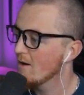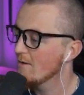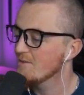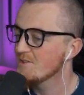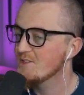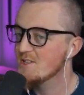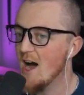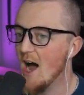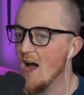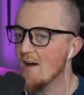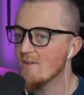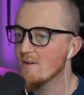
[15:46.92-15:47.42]

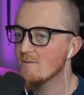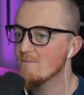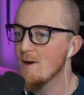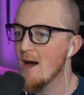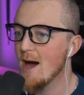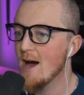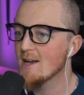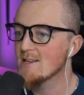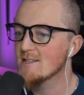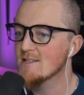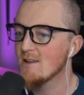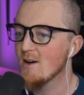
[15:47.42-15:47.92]
Diving
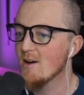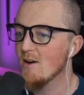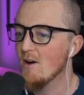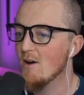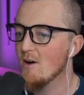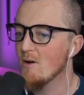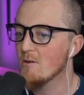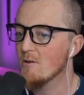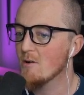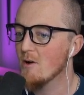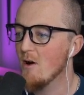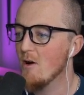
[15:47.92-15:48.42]
past the
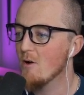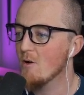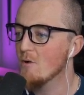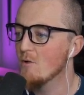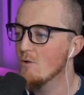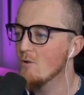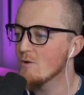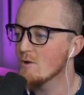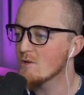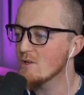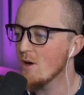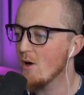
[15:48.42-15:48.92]
Hulk.
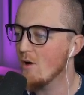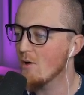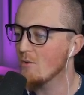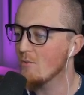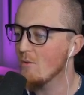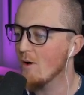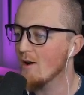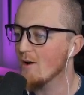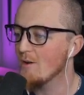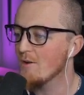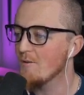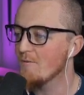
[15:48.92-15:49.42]
Who does Hulk
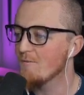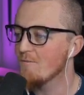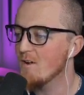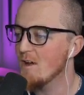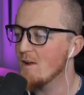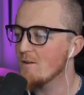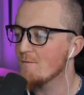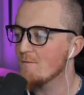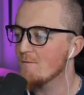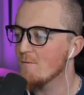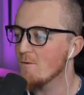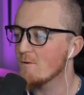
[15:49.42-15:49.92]
want to
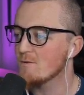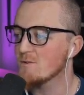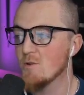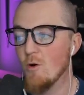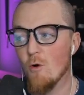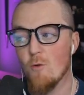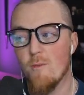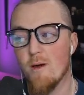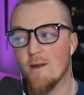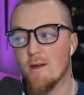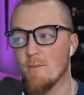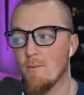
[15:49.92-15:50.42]
defeat first?
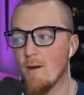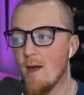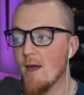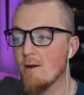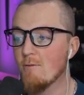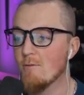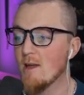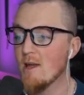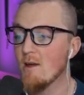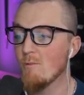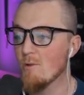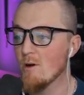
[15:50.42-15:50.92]
Don't make him
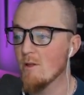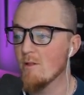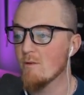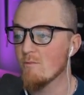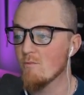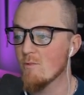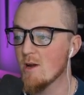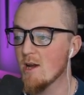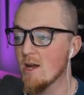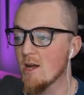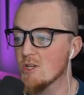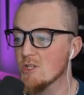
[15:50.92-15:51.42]
angry. He will
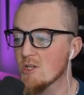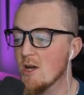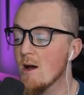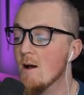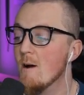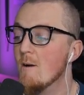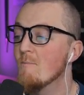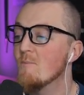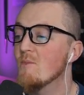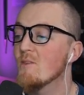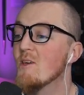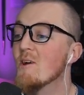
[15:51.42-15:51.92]
enrage.
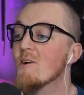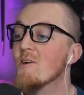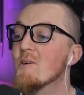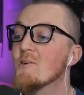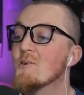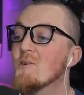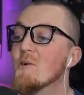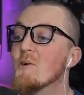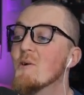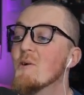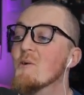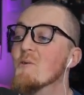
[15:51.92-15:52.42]

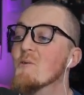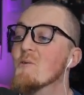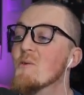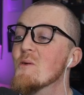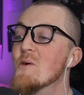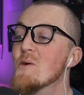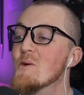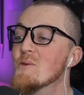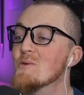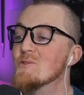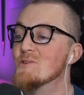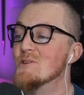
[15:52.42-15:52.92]

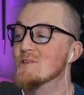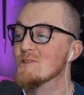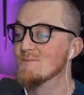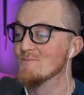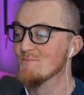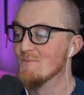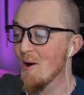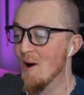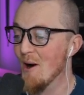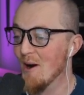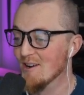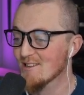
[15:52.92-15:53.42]
Groot just
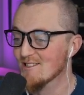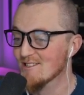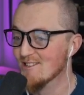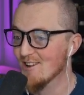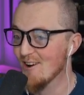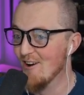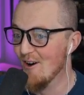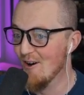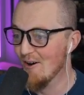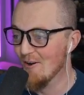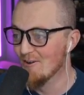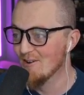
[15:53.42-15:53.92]
punched
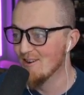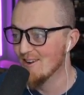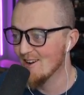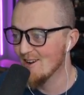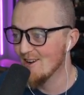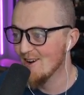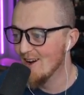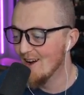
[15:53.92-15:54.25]
Hulk.